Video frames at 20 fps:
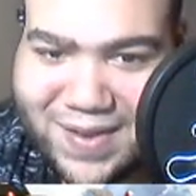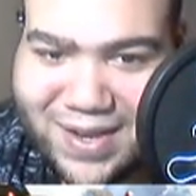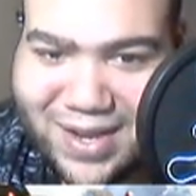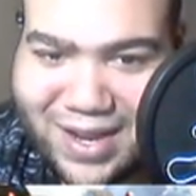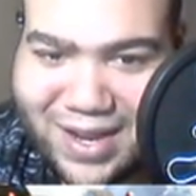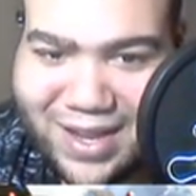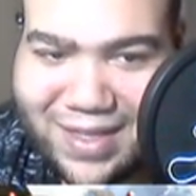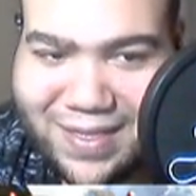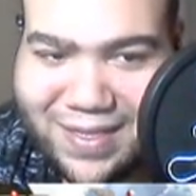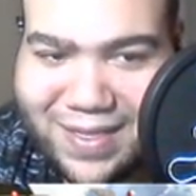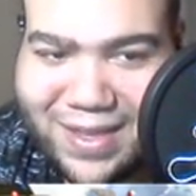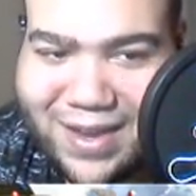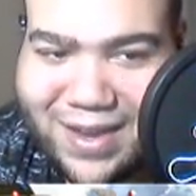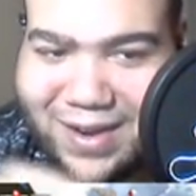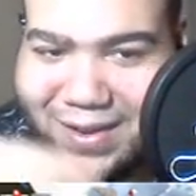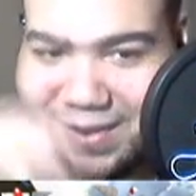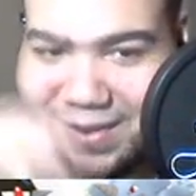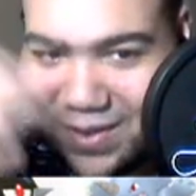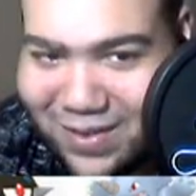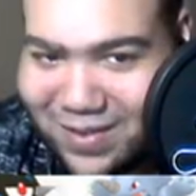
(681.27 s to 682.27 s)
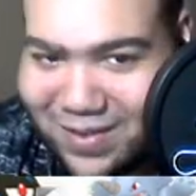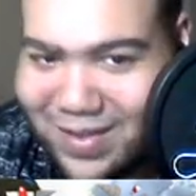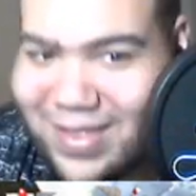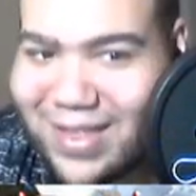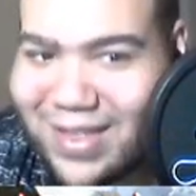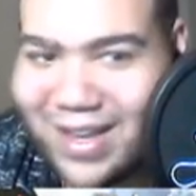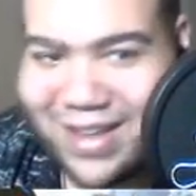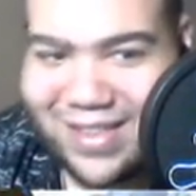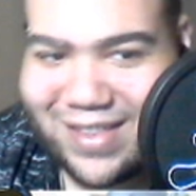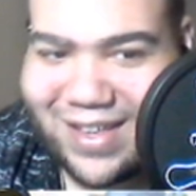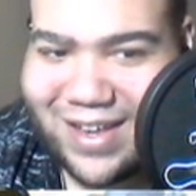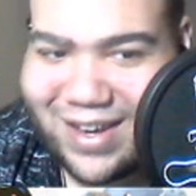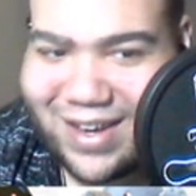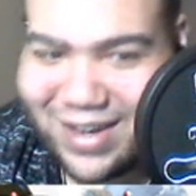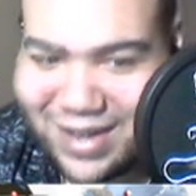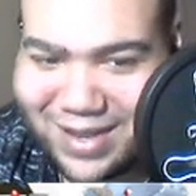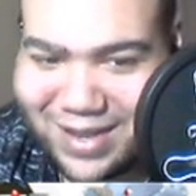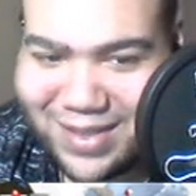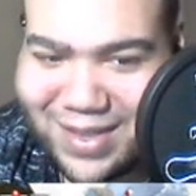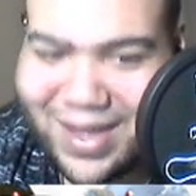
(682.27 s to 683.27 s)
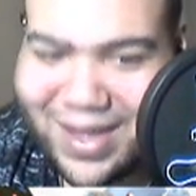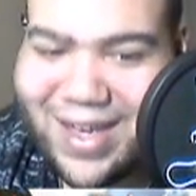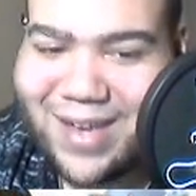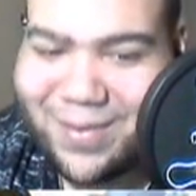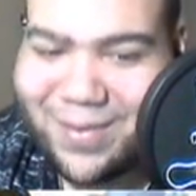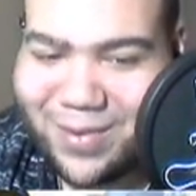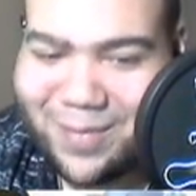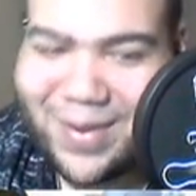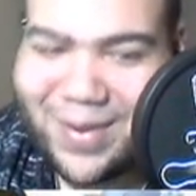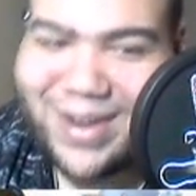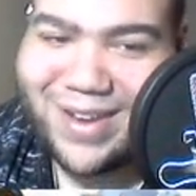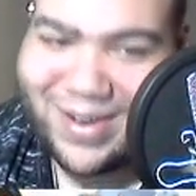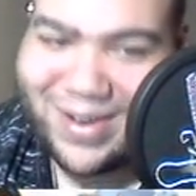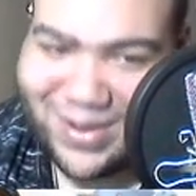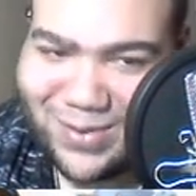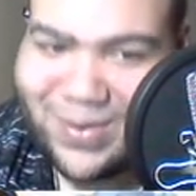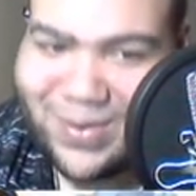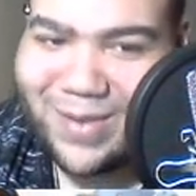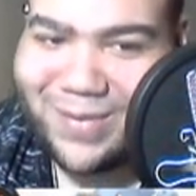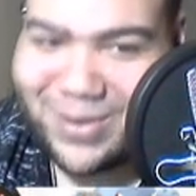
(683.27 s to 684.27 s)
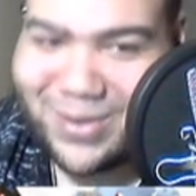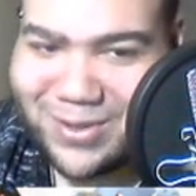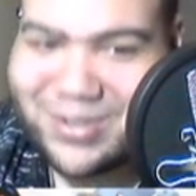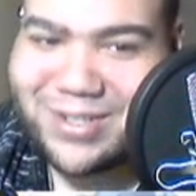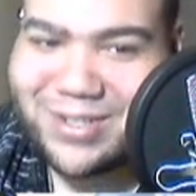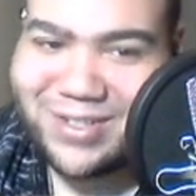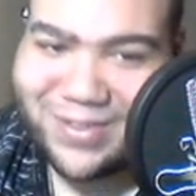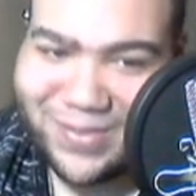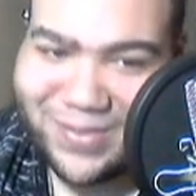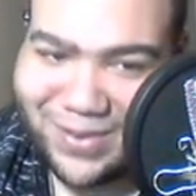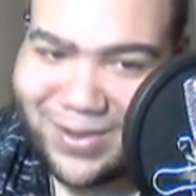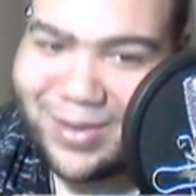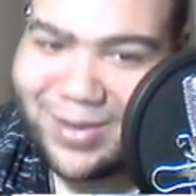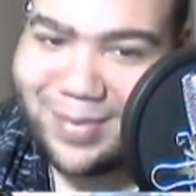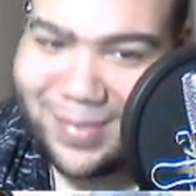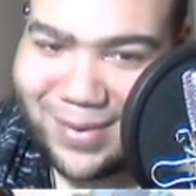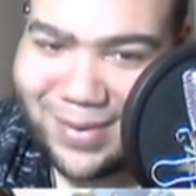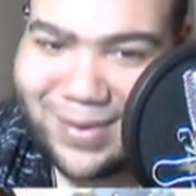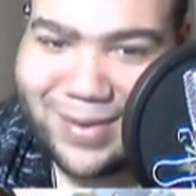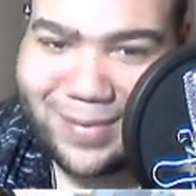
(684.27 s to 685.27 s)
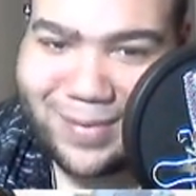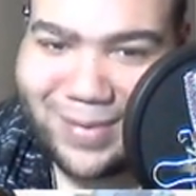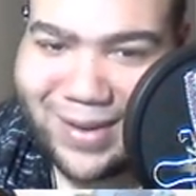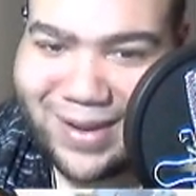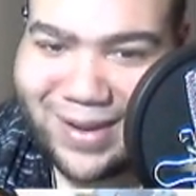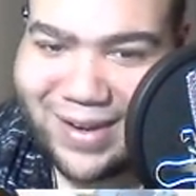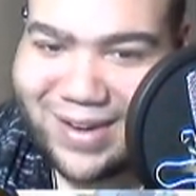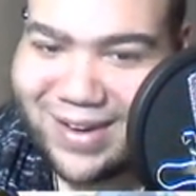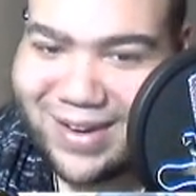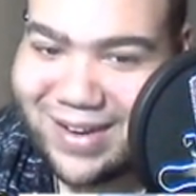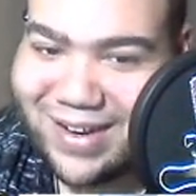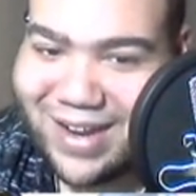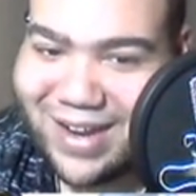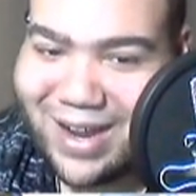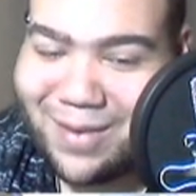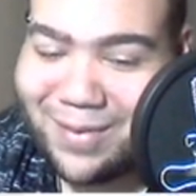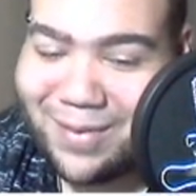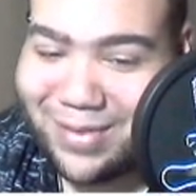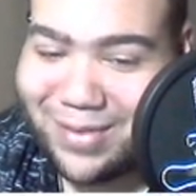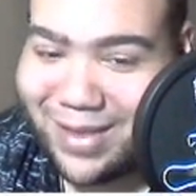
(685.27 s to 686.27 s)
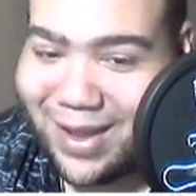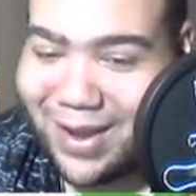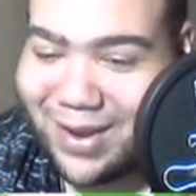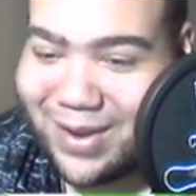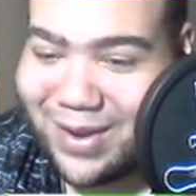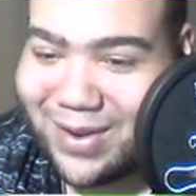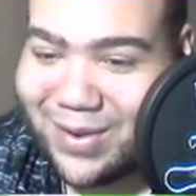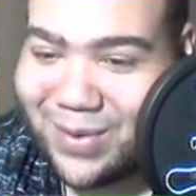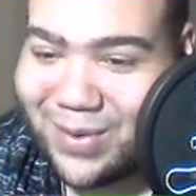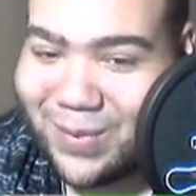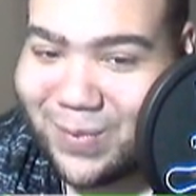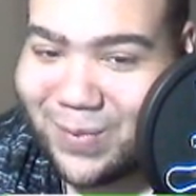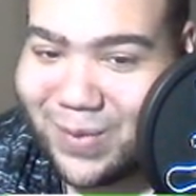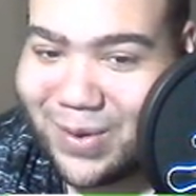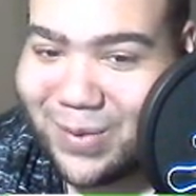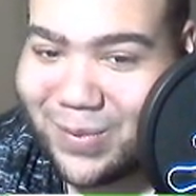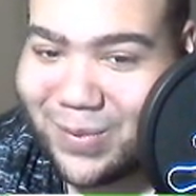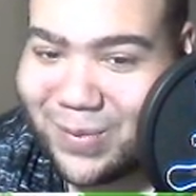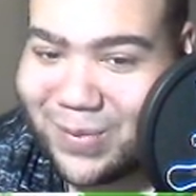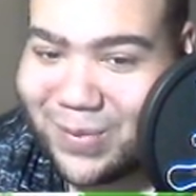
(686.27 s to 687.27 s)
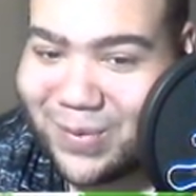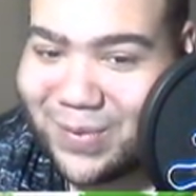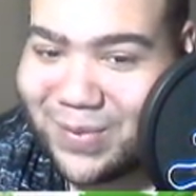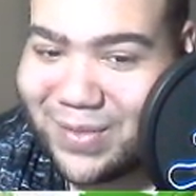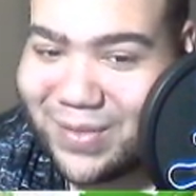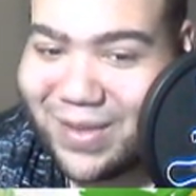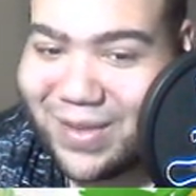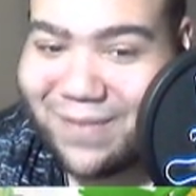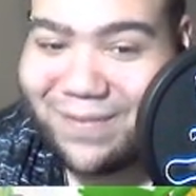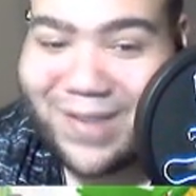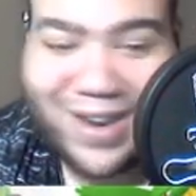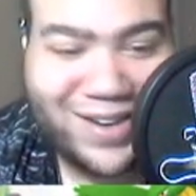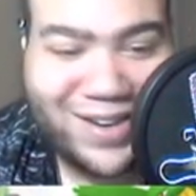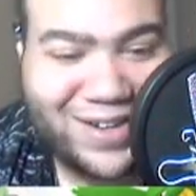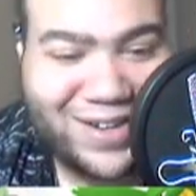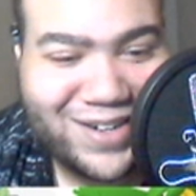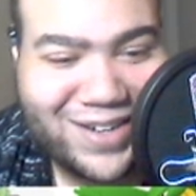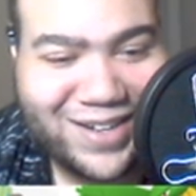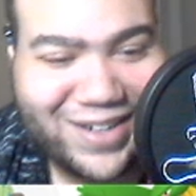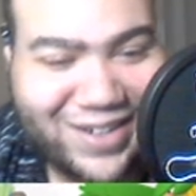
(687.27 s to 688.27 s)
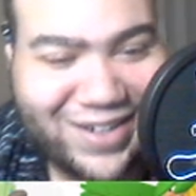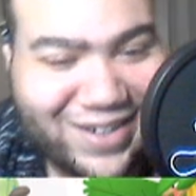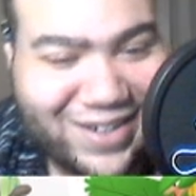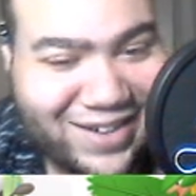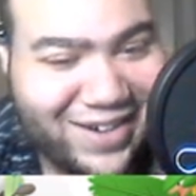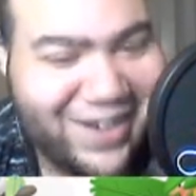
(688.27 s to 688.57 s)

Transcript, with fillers: And then alongside that announced, hey, we're making new evolutions for old Pokemon. I was like, whoa, they finally did it.